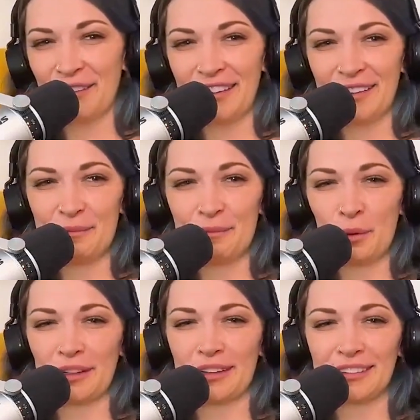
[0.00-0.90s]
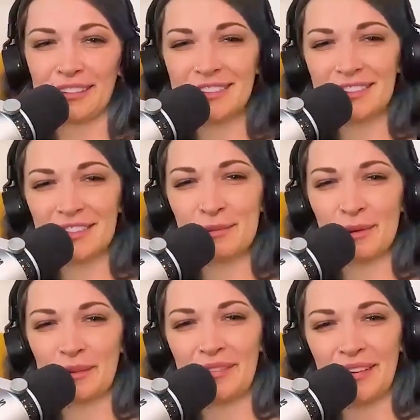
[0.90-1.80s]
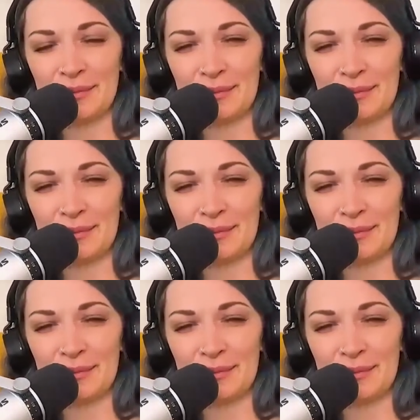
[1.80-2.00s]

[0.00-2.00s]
what poor girl. She's probably very